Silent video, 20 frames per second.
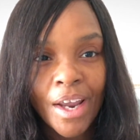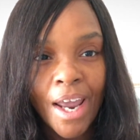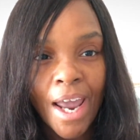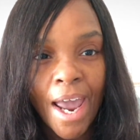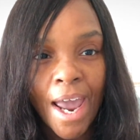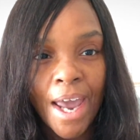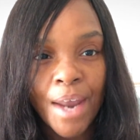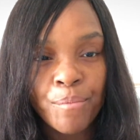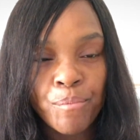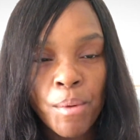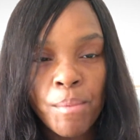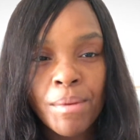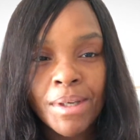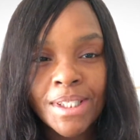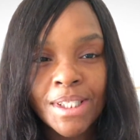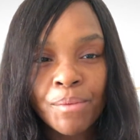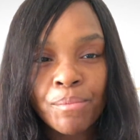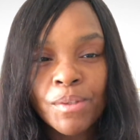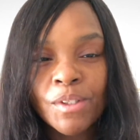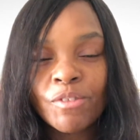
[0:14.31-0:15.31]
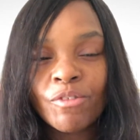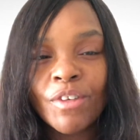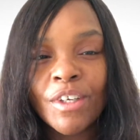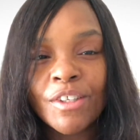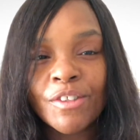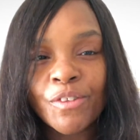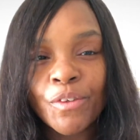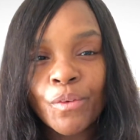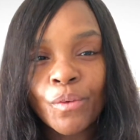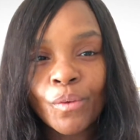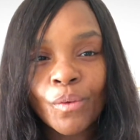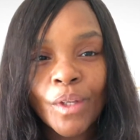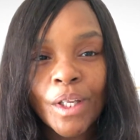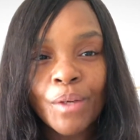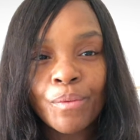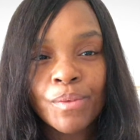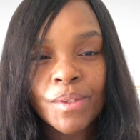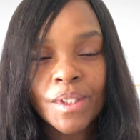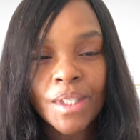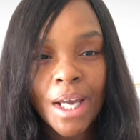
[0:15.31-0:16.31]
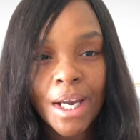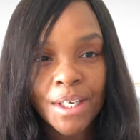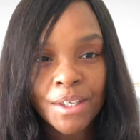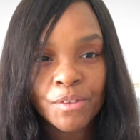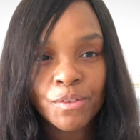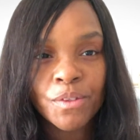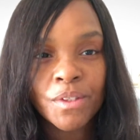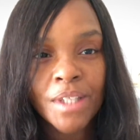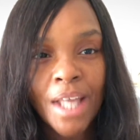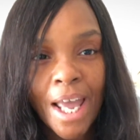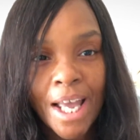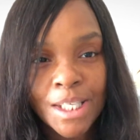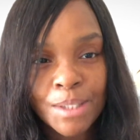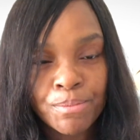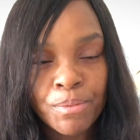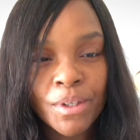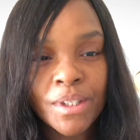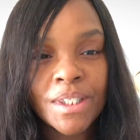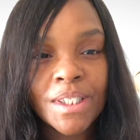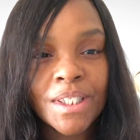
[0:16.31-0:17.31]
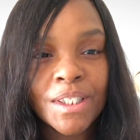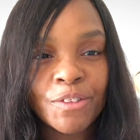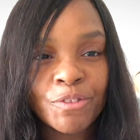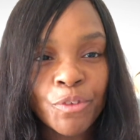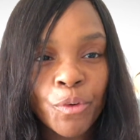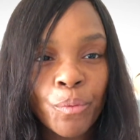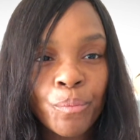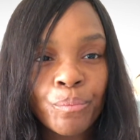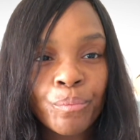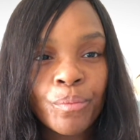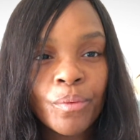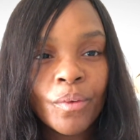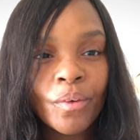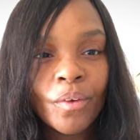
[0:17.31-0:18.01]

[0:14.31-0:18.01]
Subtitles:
And when my son was 3 years old, he was diagnosed with Aspergers Syndrome.